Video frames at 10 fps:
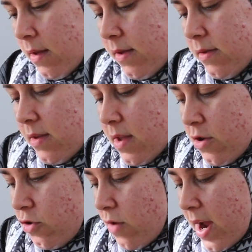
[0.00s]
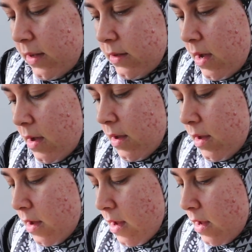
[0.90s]
So, tractor.
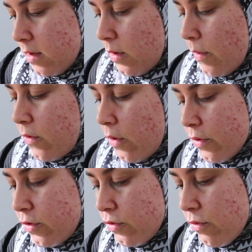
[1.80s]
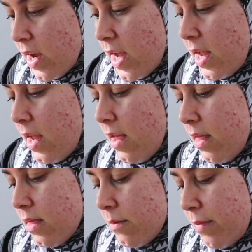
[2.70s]
So we've got the tree,
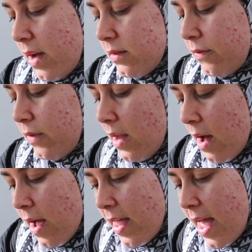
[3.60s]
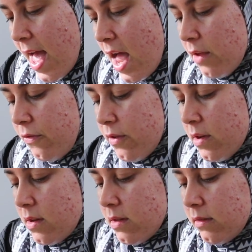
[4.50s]
the butterfly,
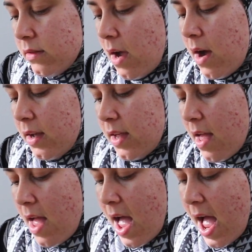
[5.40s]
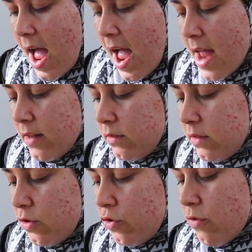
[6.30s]
elephant, duck, and
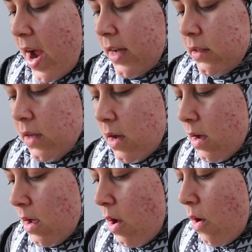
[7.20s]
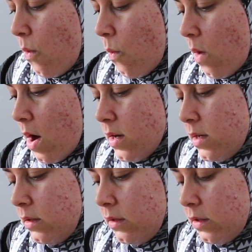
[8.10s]
tractor.
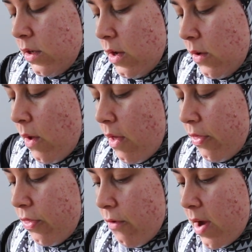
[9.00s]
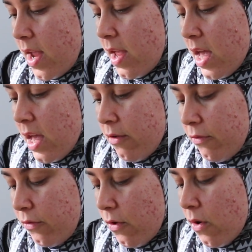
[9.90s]
1, 2, 3,
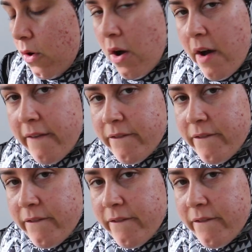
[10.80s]
4,